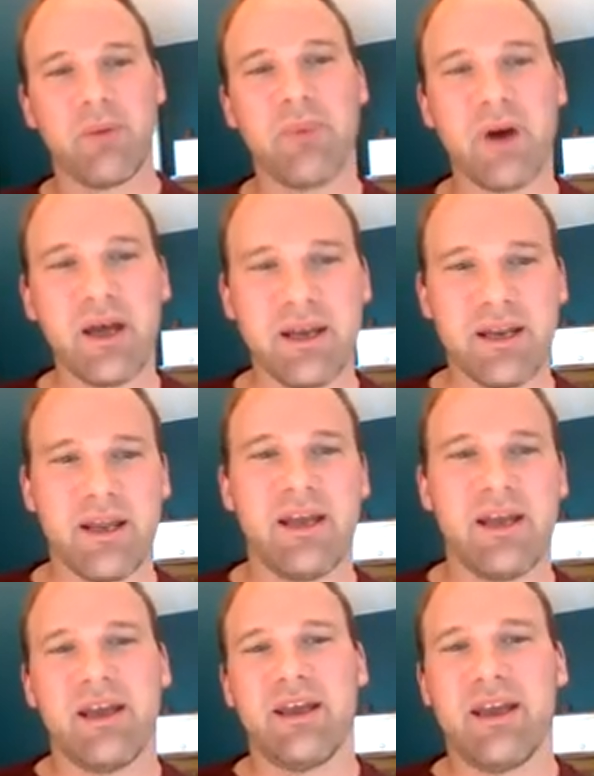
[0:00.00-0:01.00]
But
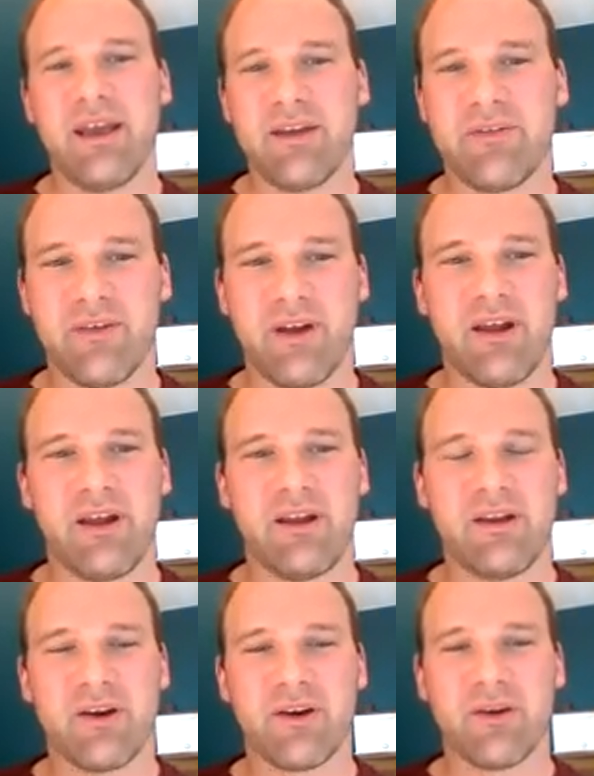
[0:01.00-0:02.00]
if
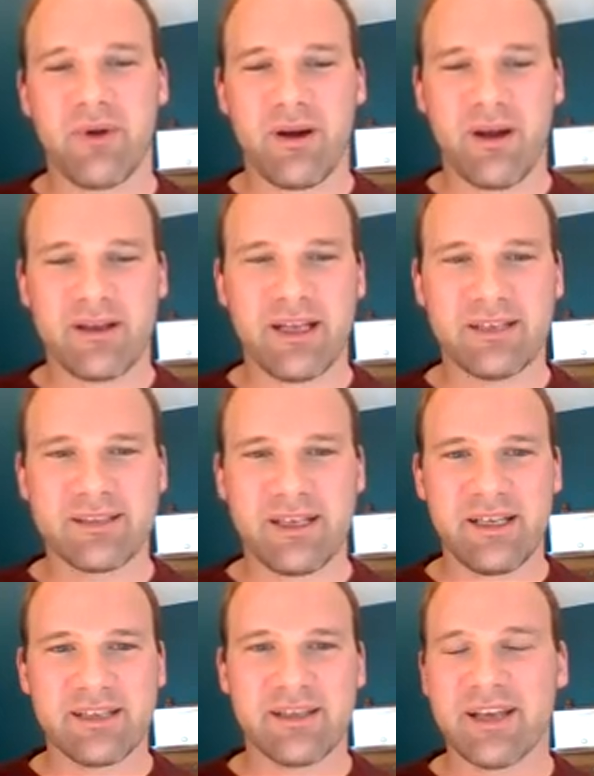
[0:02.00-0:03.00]
your
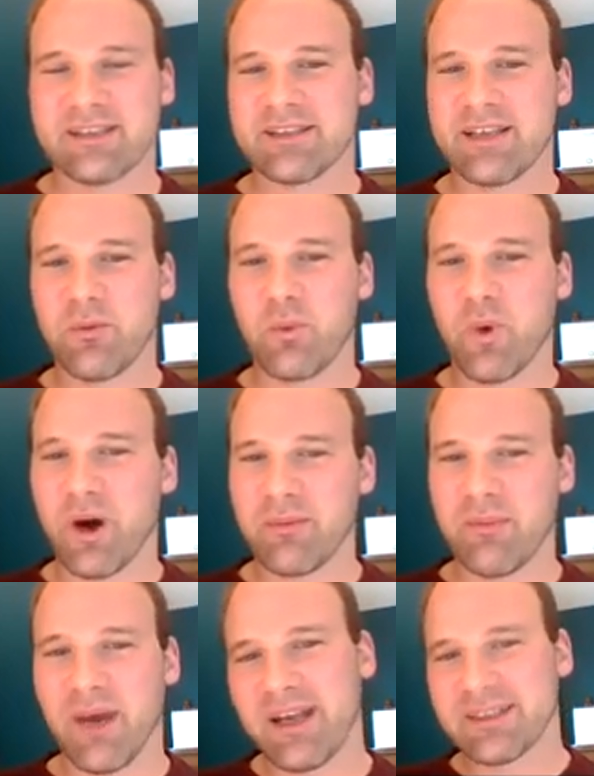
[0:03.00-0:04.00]
density is less than 1
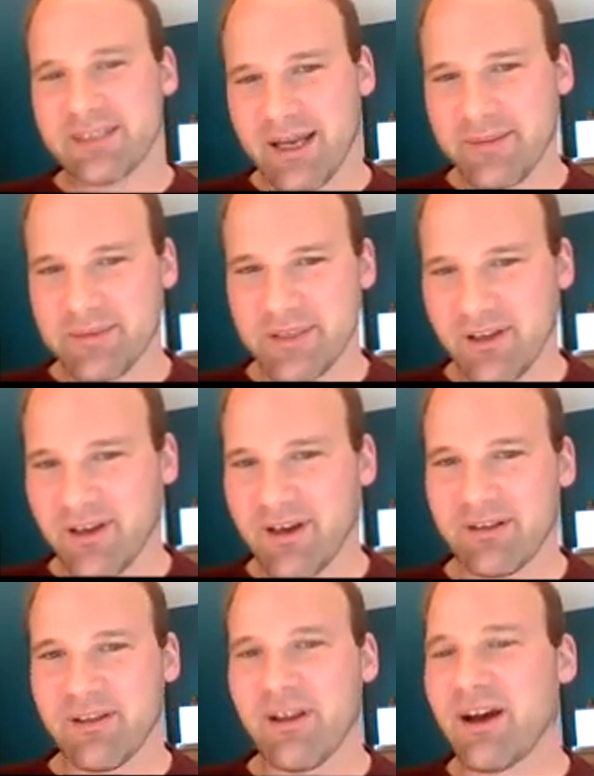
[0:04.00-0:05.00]
minus
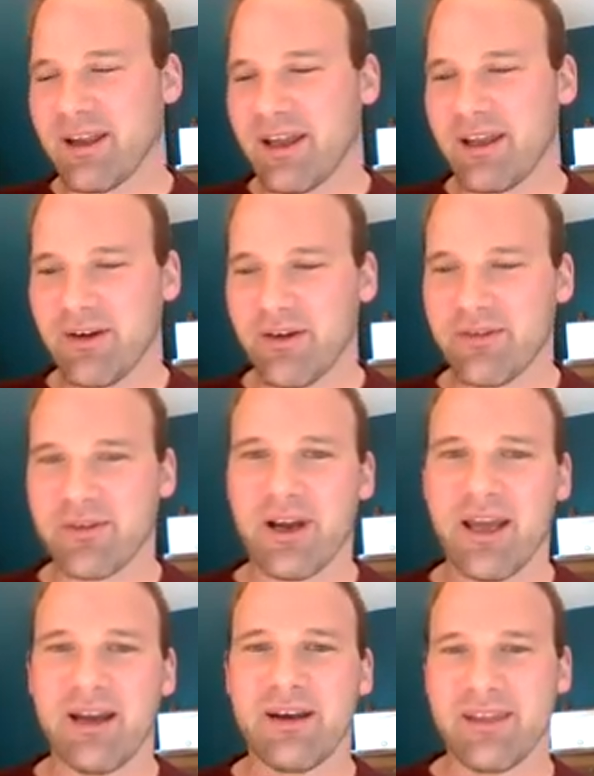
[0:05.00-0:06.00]
epsilon log n over
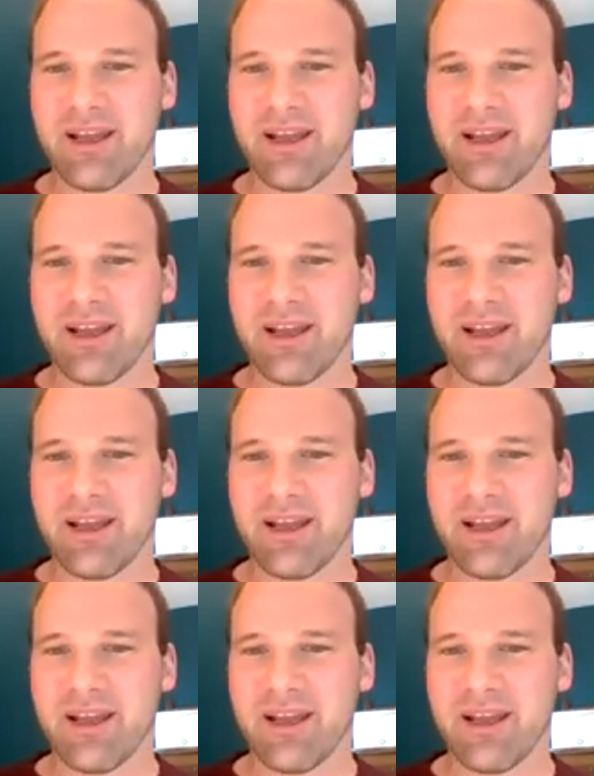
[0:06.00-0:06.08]
n,